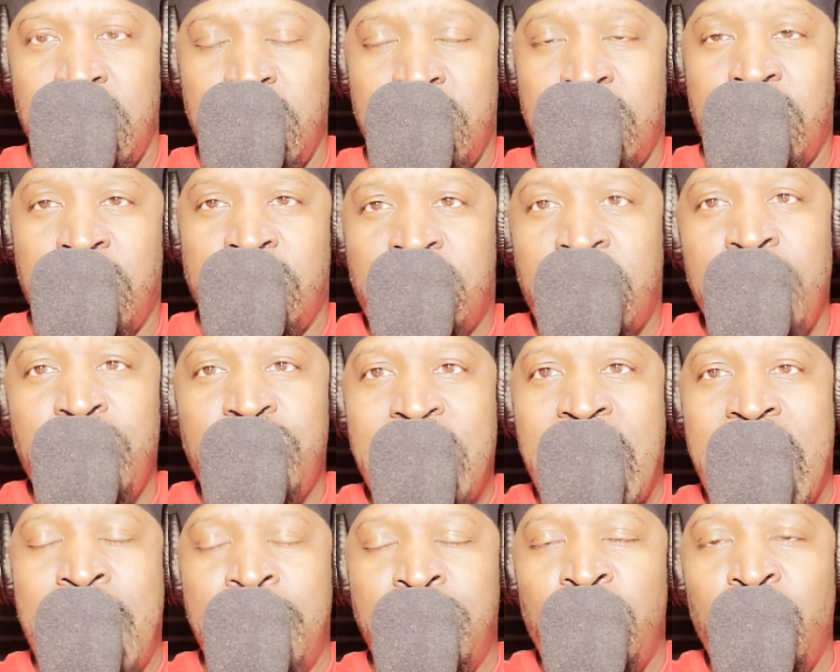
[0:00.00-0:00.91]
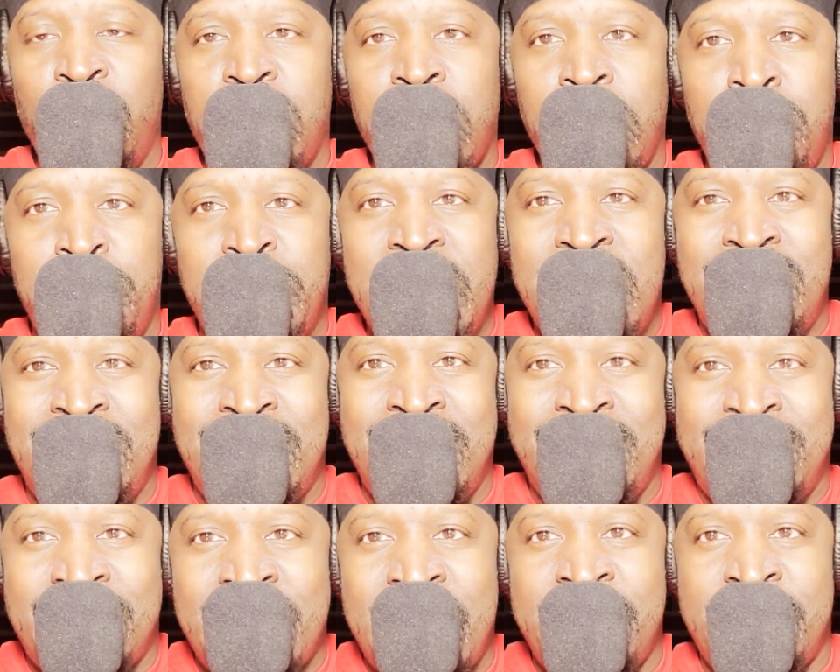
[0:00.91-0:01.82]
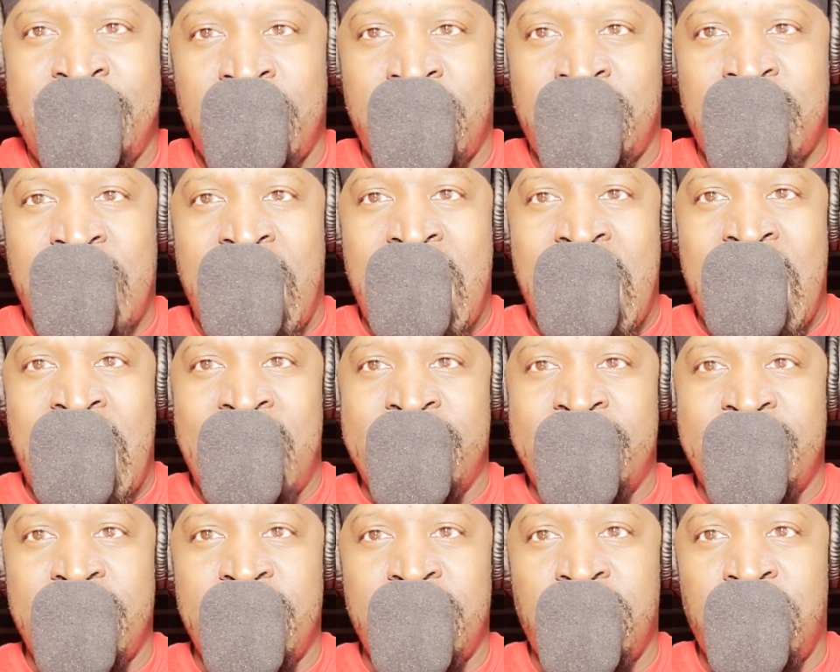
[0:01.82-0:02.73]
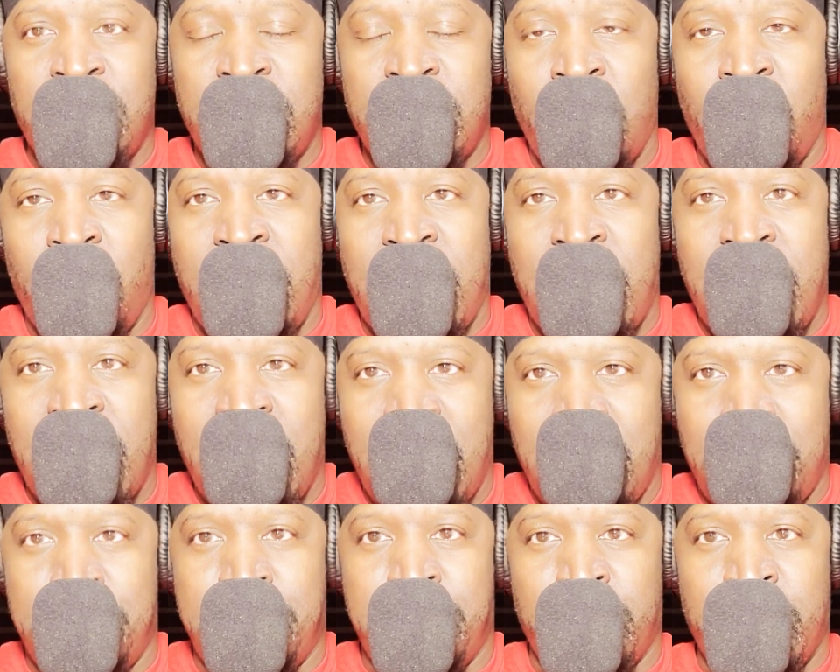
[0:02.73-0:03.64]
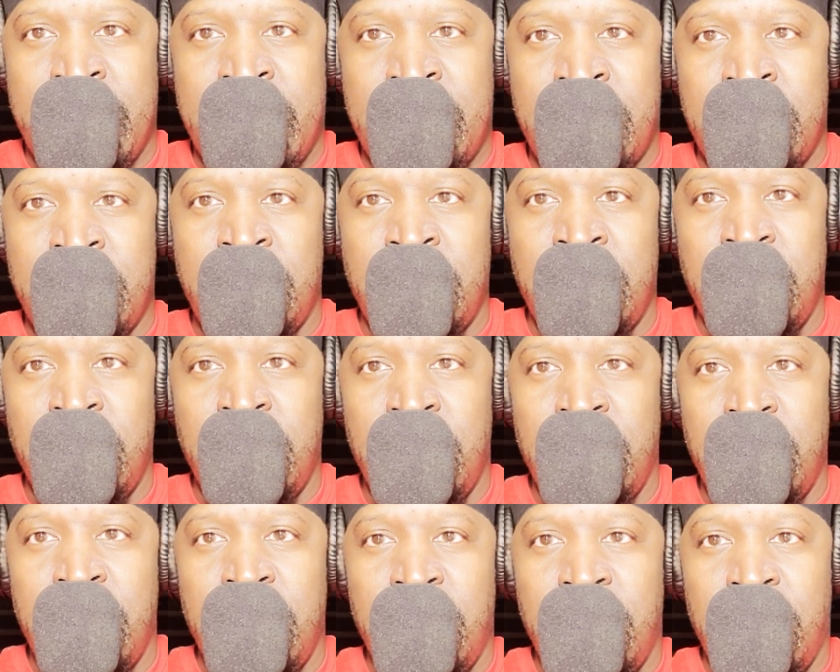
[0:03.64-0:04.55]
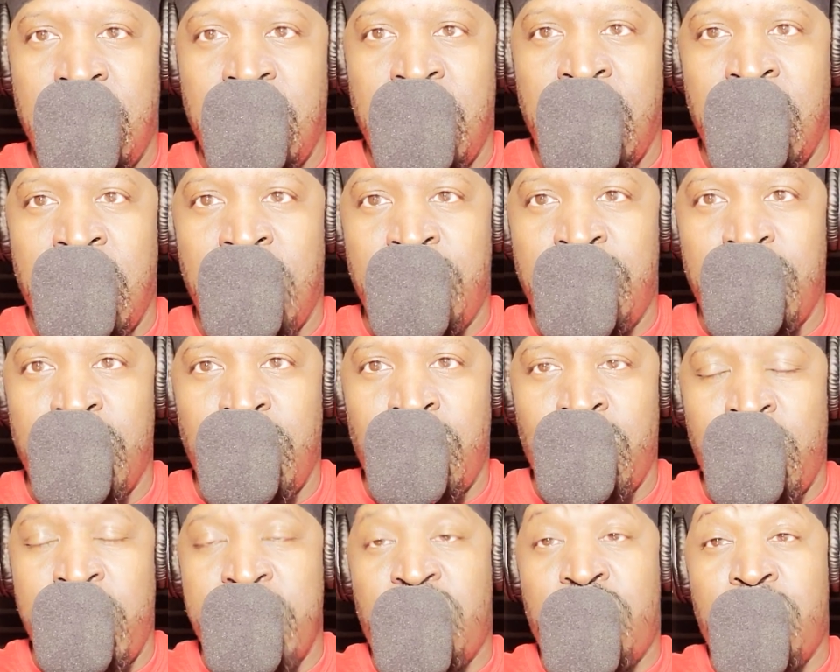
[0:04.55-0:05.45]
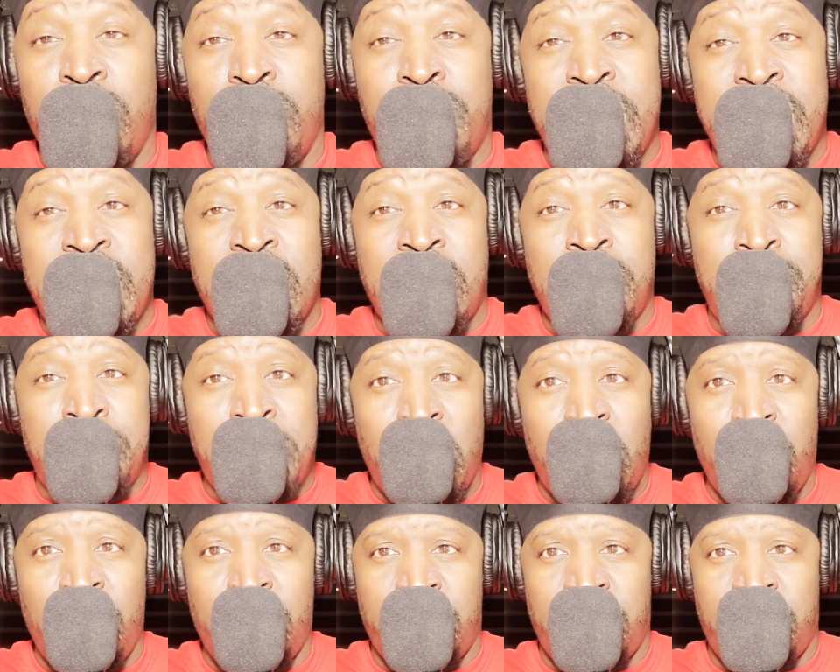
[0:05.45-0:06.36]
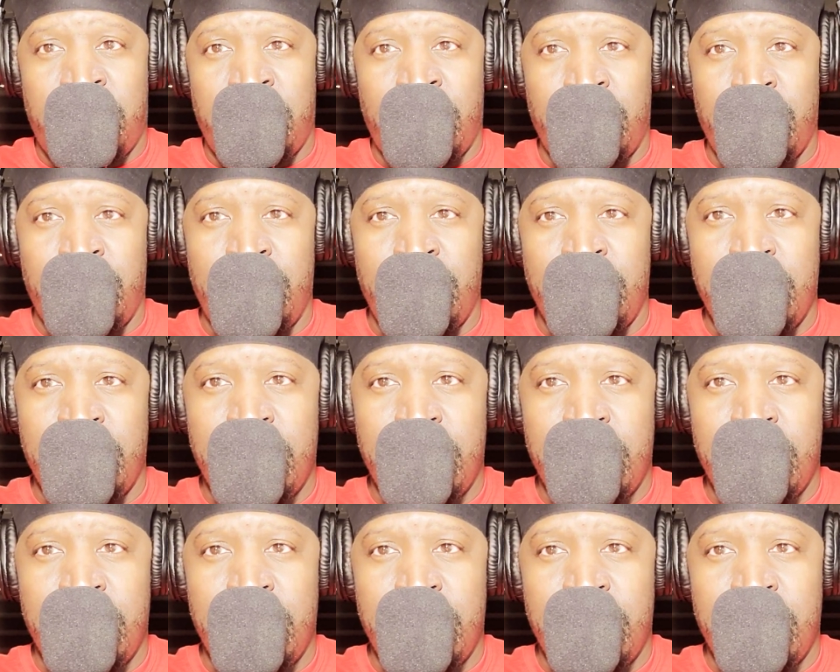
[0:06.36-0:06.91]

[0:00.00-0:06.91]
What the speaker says: So sometimes you can be desensitized to your upbringing of what you've been exposed to,